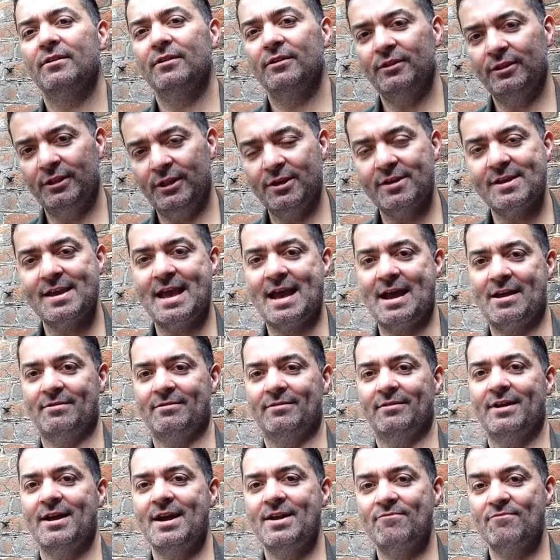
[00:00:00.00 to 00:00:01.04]
look out
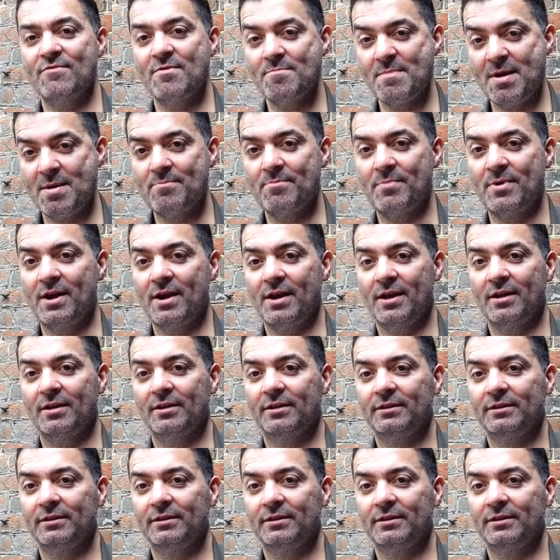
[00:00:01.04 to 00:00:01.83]
and remember